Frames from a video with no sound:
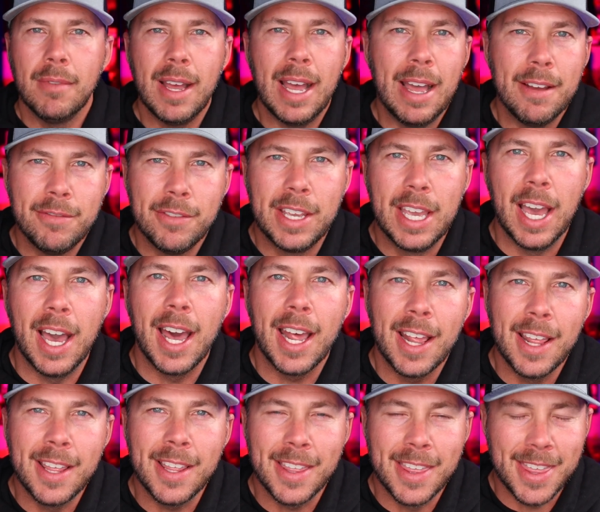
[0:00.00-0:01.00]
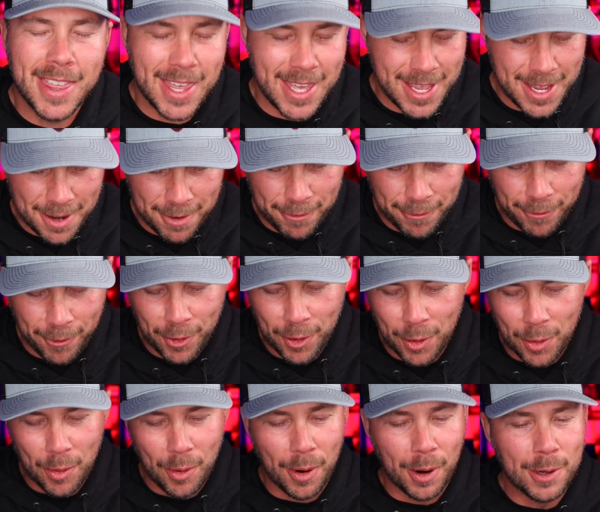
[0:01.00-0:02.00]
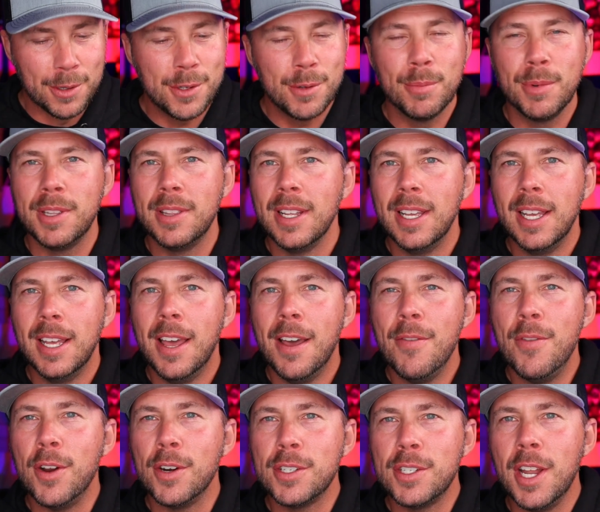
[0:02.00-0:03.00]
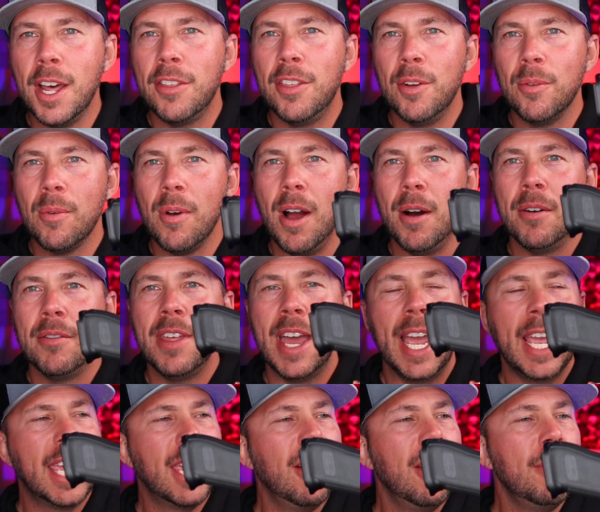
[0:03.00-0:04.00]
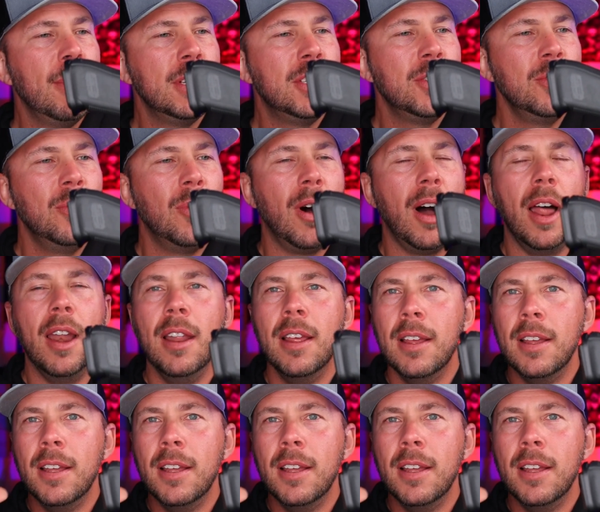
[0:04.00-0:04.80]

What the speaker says: I've got a thing for orange, but there's nothing wrong with that. Carry what you want.